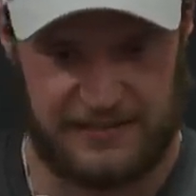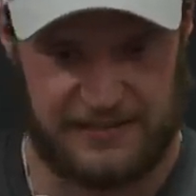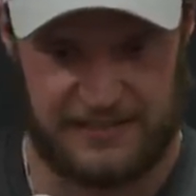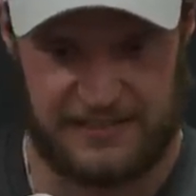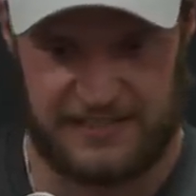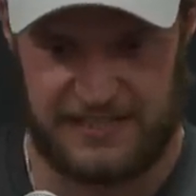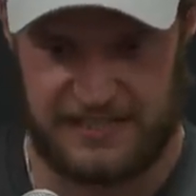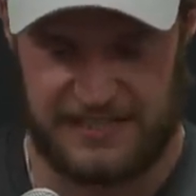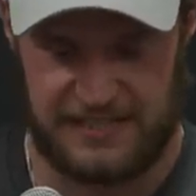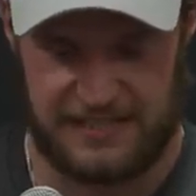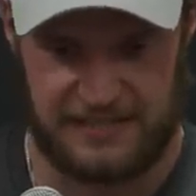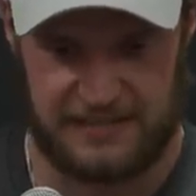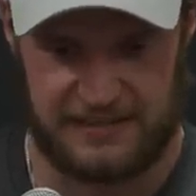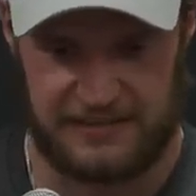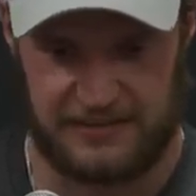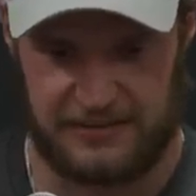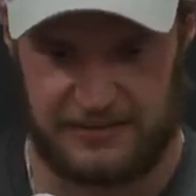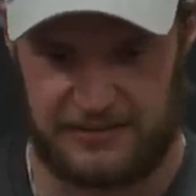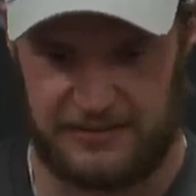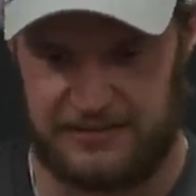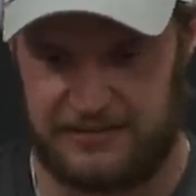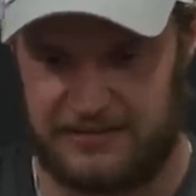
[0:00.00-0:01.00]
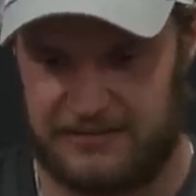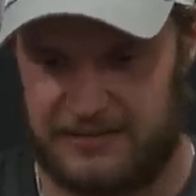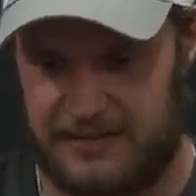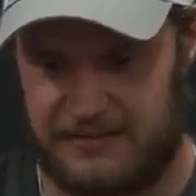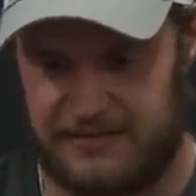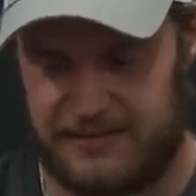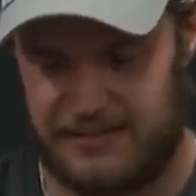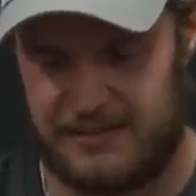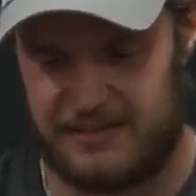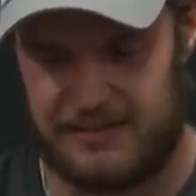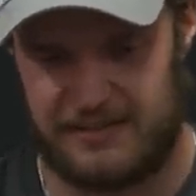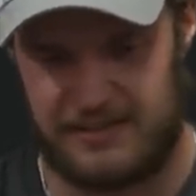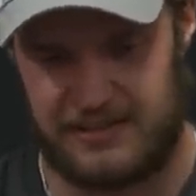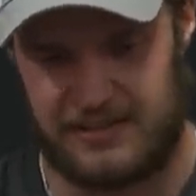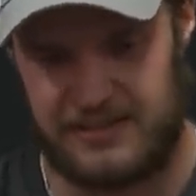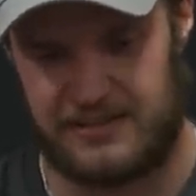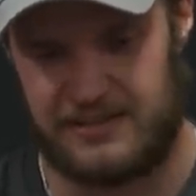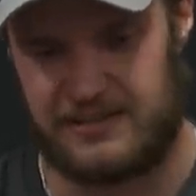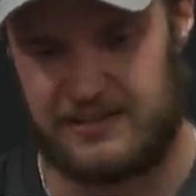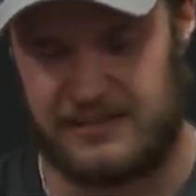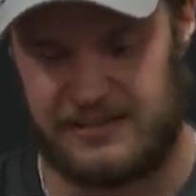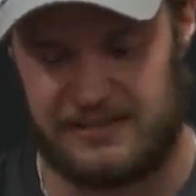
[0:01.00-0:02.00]
the season or after the
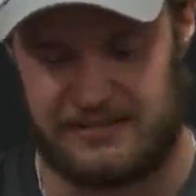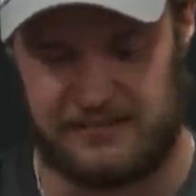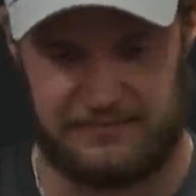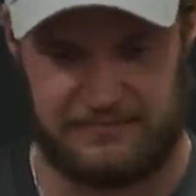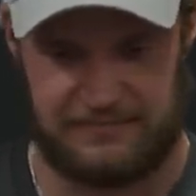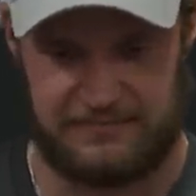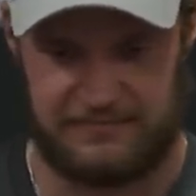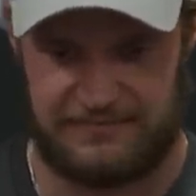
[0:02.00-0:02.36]
career, I'll